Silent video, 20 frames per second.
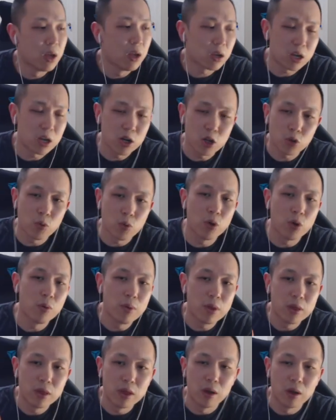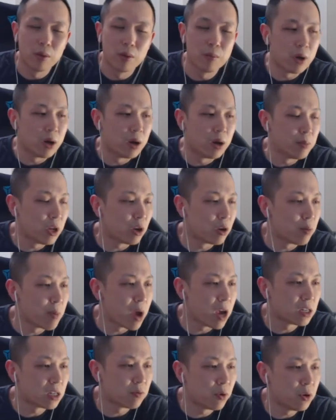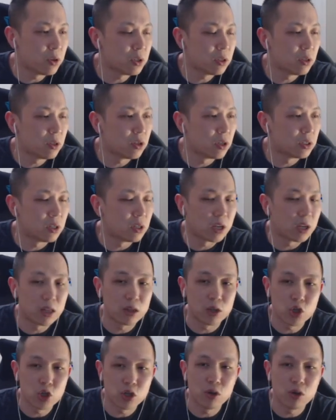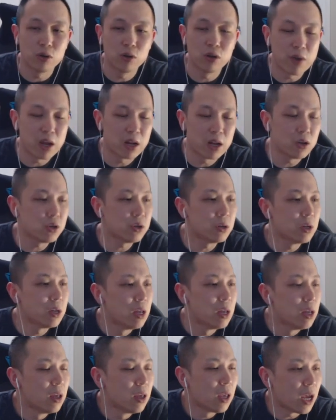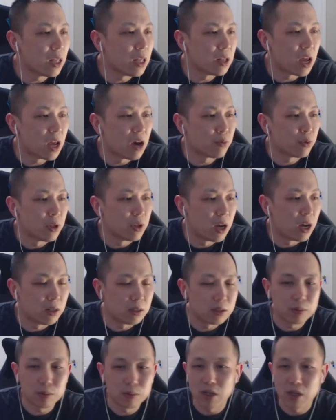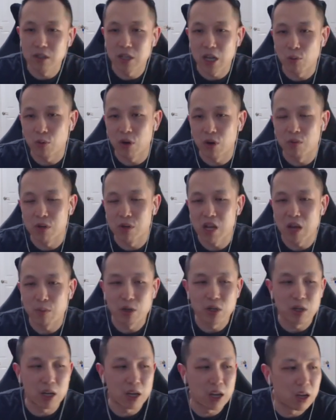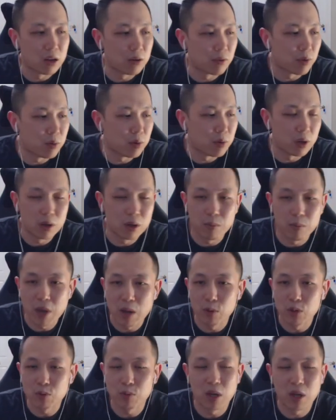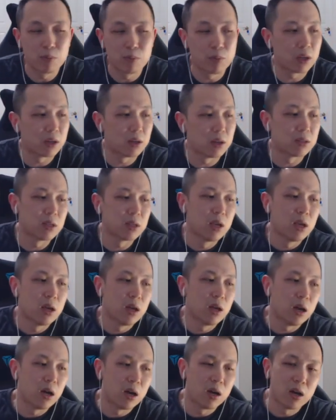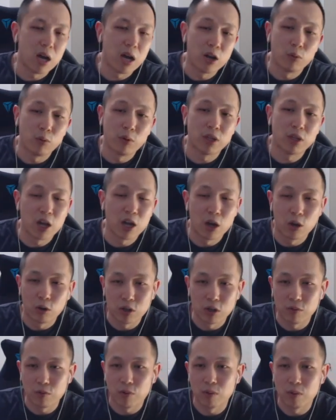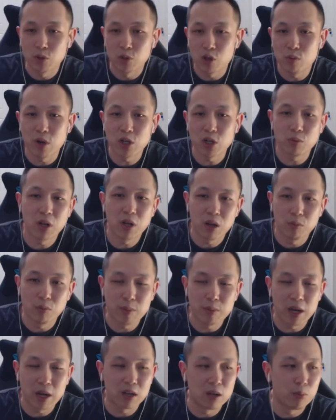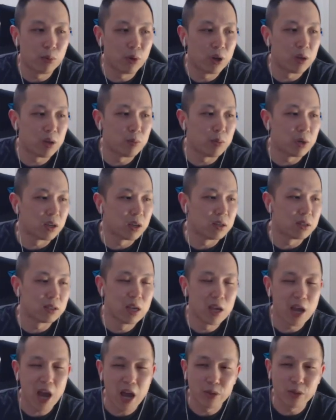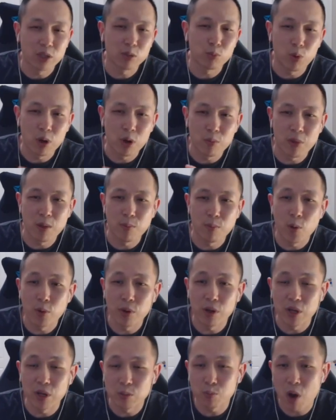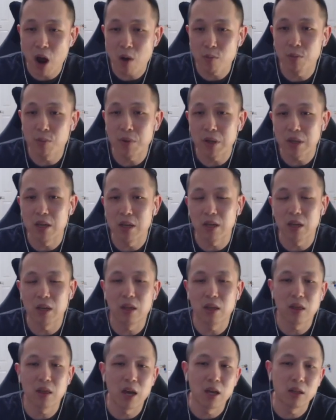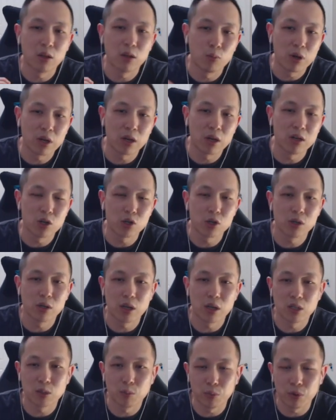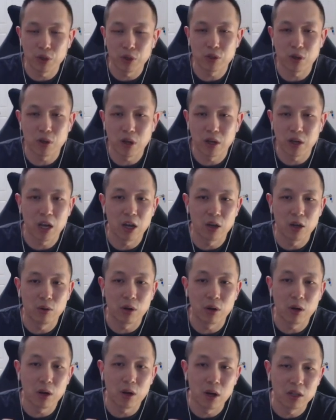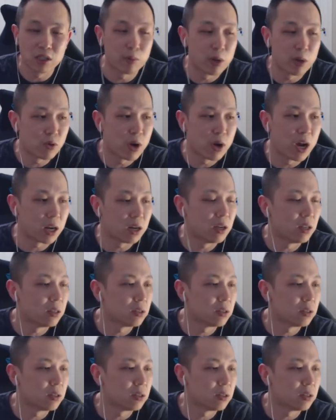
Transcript: Going to throw the Meteor Mash first just to get the shield advantage, and then after that, going to take whatever damage I can from the Mamoswine because I don't want the Kyogre to farm too much when it comes back into play because at this point my opponent is probably thinking that the win condition is Blizzard on Kyogre onto my Dragonite.